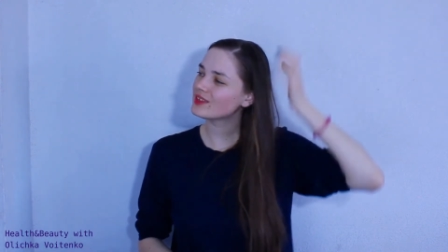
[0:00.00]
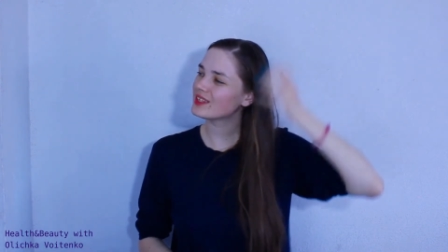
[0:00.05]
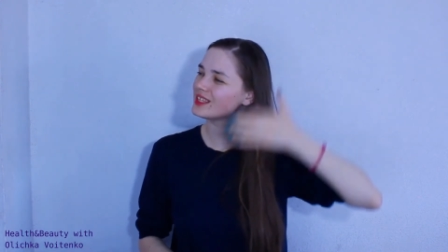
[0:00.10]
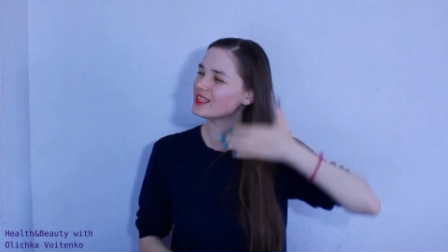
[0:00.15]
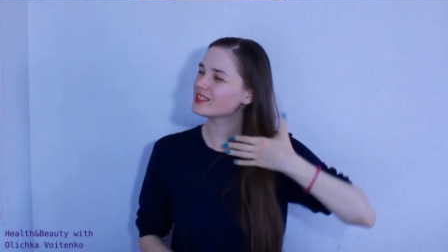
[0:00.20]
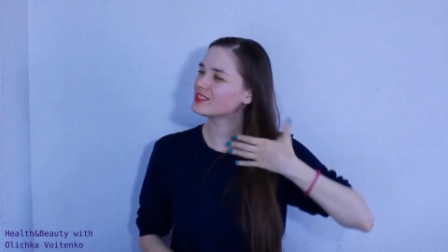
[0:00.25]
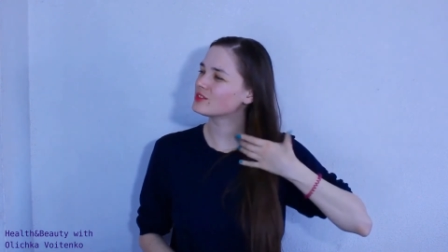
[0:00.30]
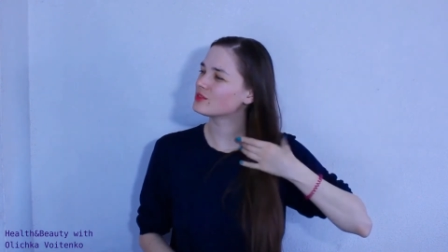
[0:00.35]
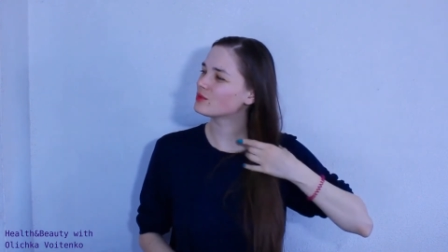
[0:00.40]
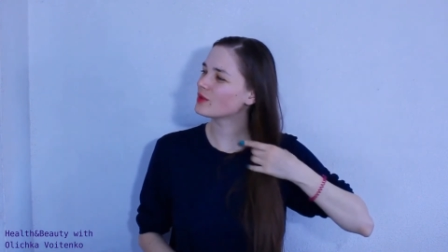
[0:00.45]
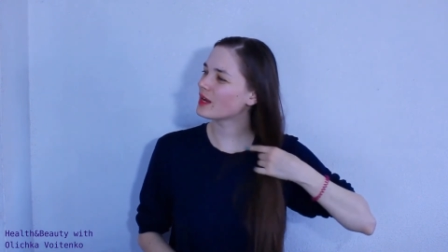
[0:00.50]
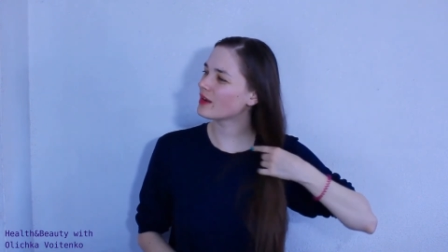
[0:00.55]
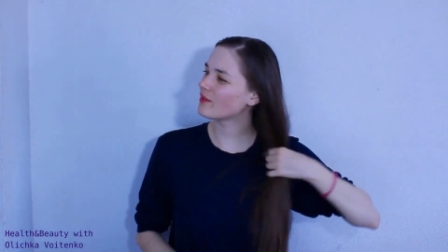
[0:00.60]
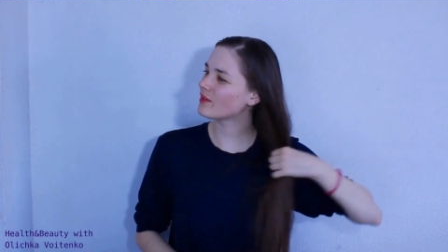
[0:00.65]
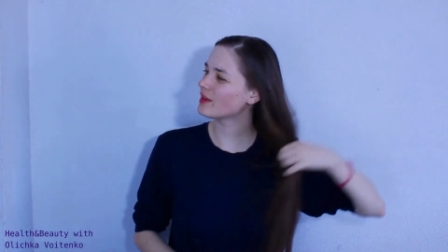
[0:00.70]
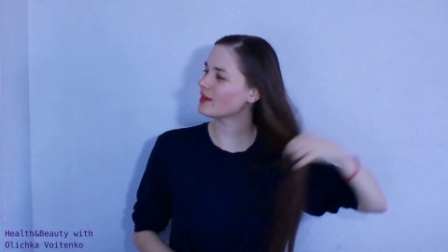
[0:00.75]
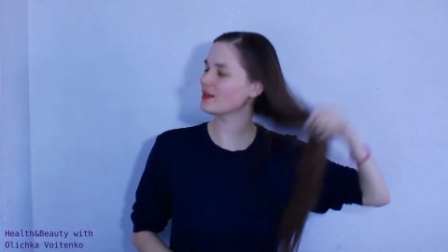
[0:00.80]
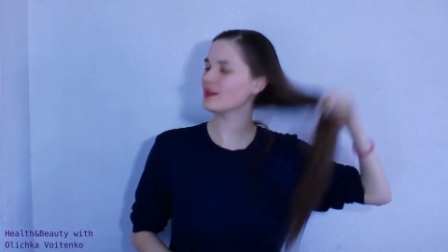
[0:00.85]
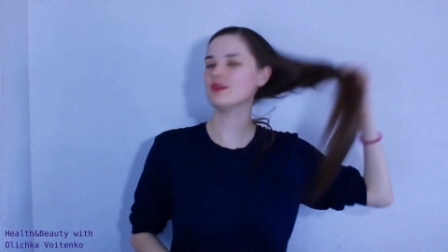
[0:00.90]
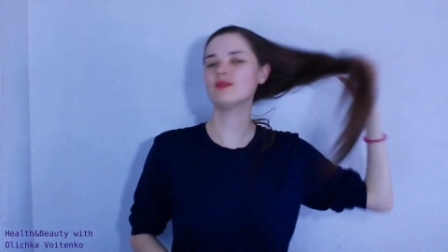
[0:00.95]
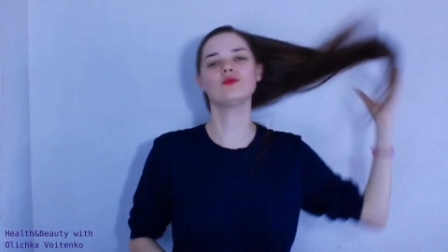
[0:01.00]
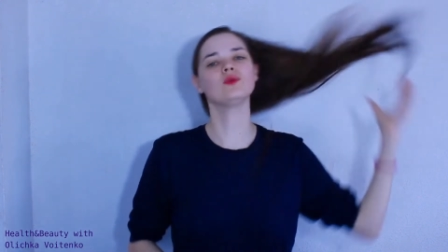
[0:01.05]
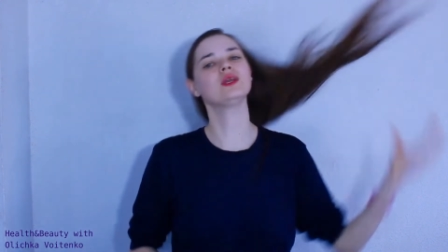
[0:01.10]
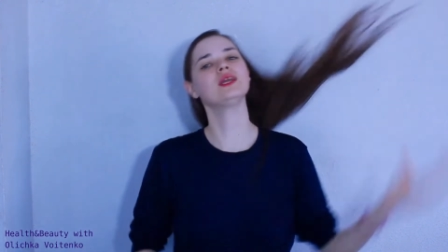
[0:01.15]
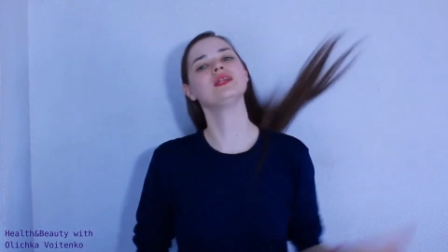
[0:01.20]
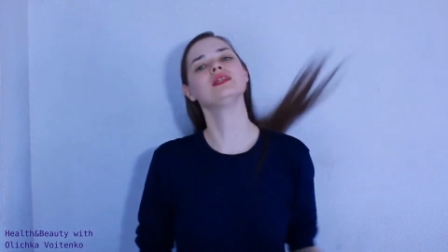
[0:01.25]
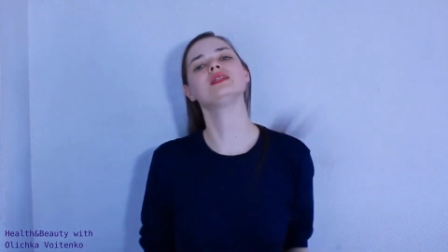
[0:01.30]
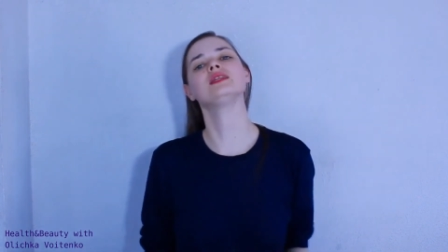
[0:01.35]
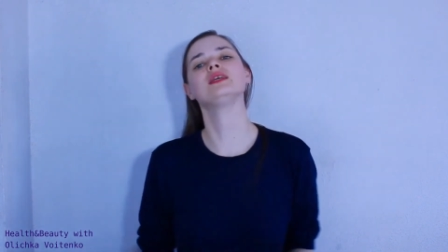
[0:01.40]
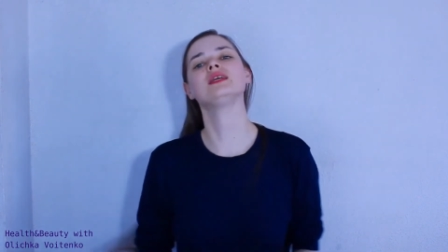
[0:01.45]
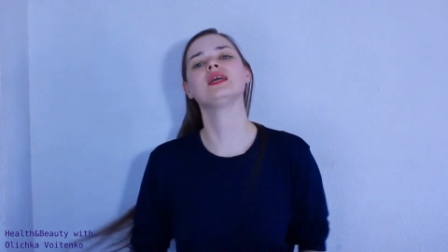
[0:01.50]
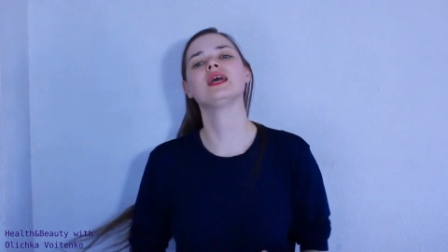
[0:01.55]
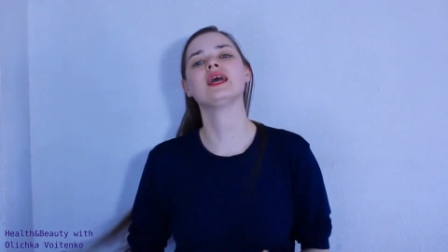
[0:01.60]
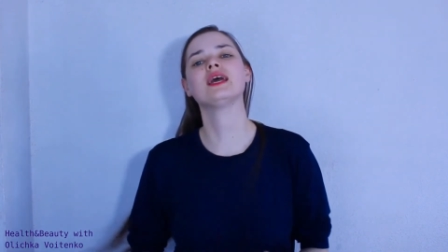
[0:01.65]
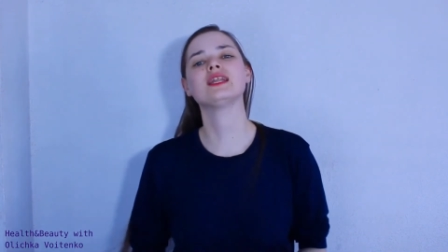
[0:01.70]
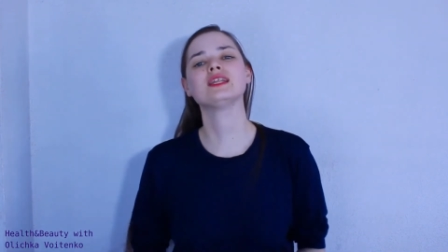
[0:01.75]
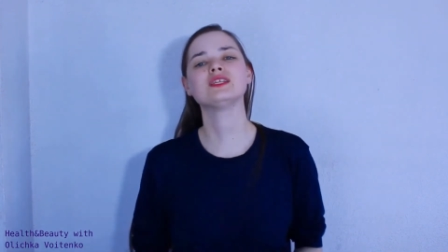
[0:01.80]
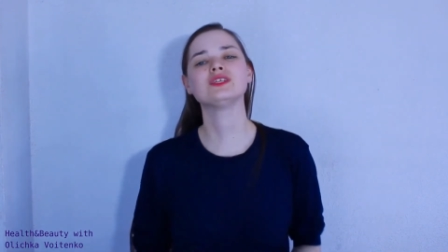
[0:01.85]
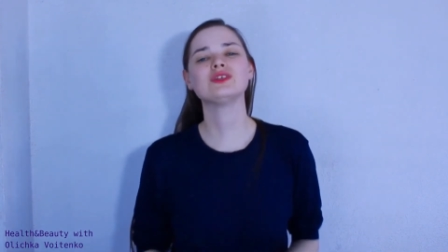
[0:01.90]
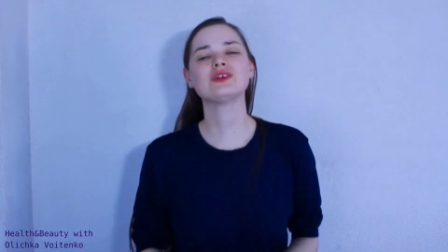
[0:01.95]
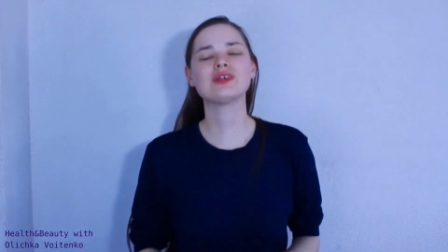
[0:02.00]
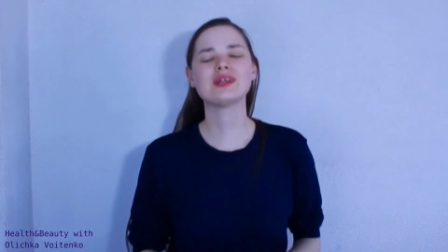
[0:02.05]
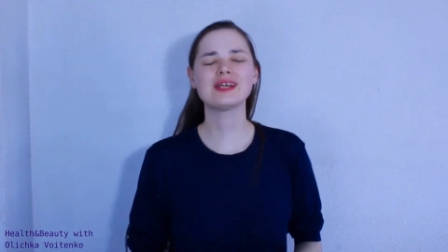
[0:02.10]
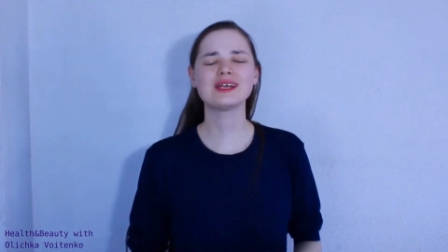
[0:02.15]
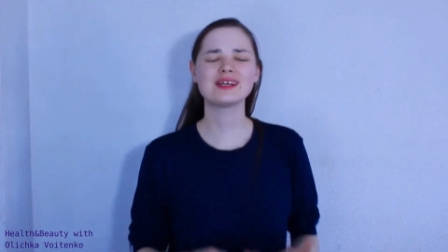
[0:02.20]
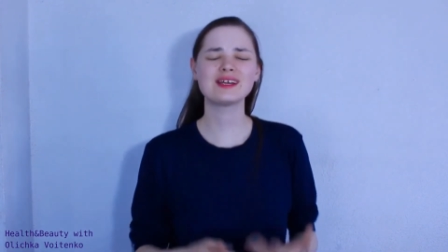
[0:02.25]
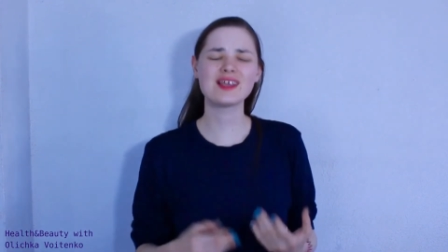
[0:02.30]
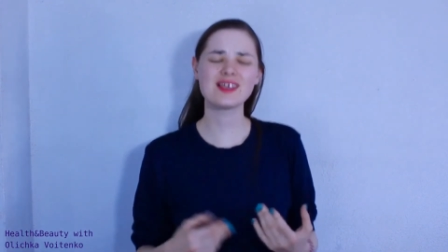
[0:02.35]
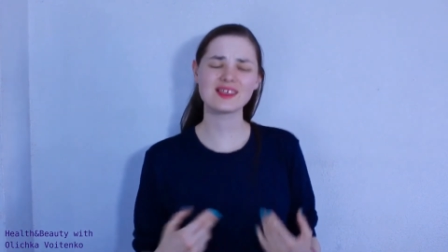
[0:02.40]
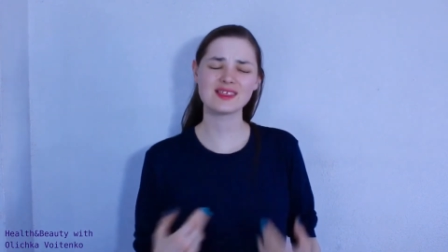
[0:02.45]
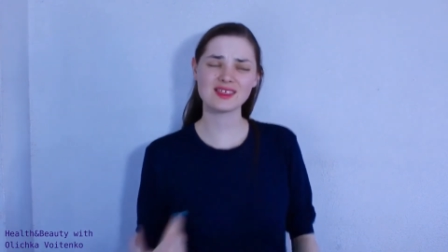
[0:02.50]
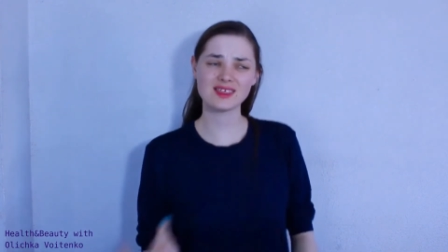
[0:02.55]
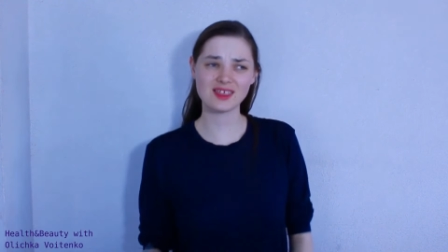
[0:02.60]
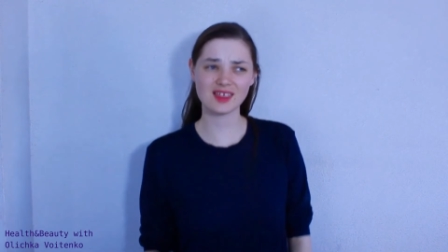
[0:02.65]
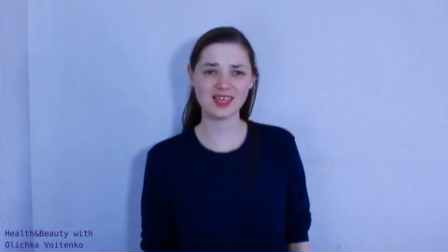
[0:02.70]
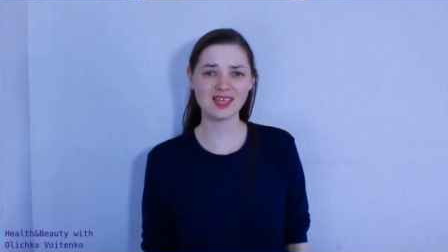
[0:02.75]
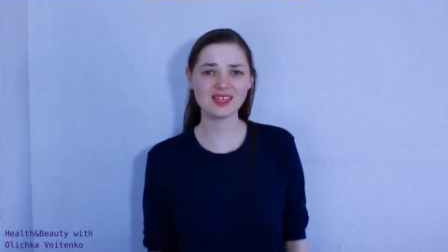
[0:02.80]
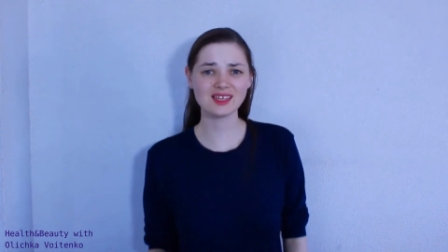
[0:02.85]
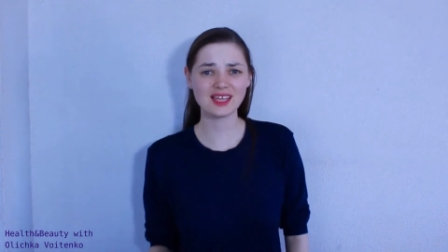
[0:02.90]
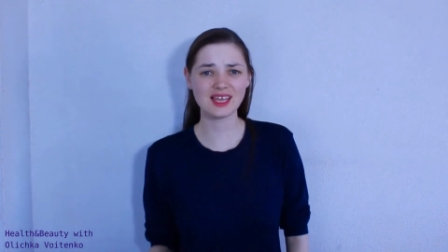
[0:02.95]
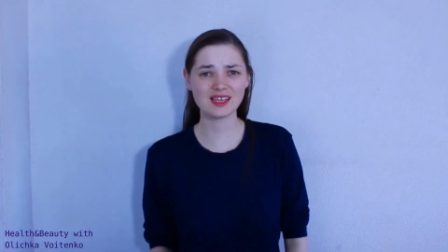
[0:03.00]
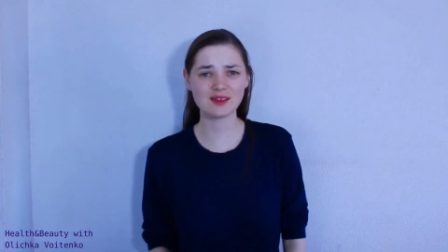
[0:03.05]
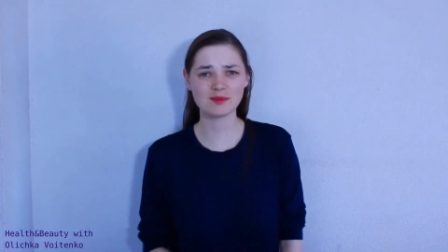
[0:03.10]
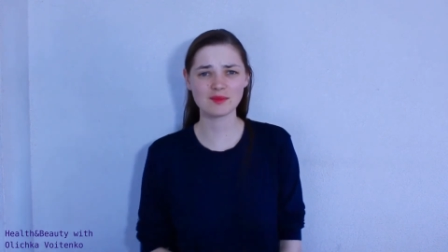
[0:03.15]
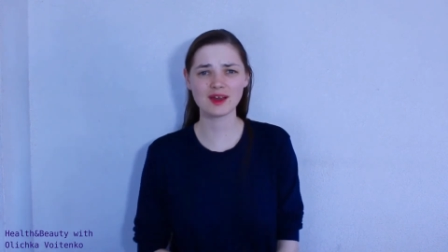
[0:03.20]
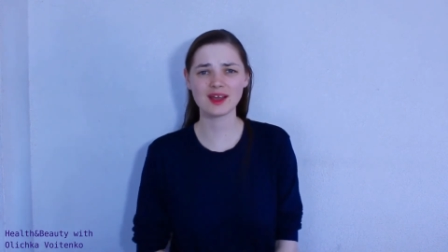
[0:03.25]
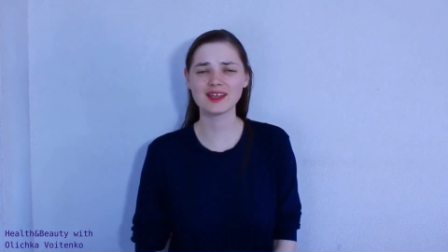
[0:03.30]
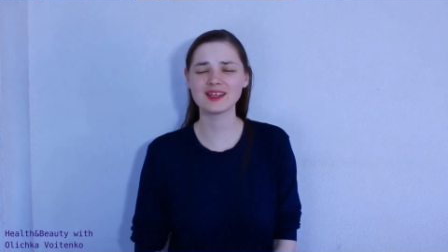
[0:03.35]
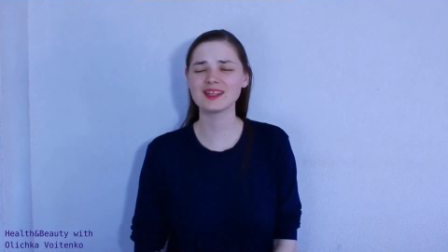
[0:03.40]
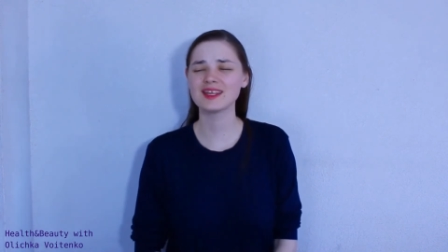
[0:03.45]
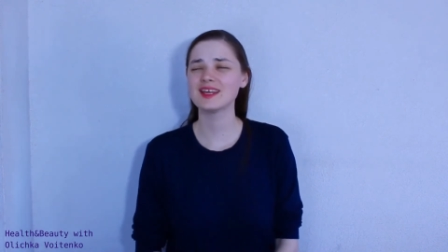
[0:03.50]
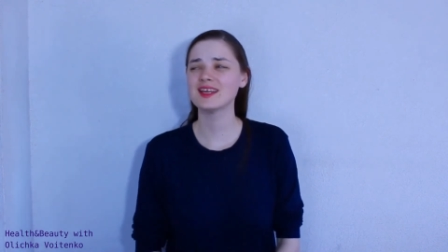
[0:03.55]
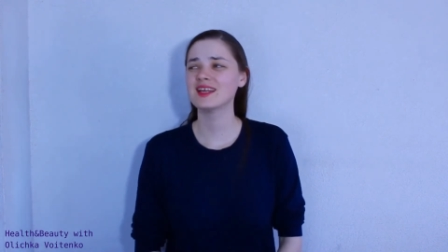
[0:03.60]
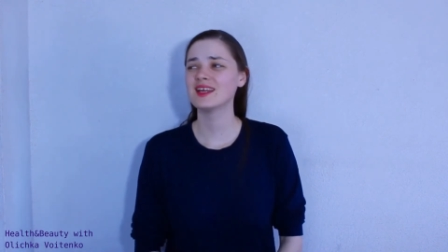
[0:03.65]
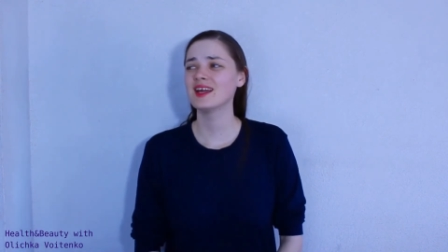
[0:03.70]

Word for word: it's very windy and your hair is thin like mine,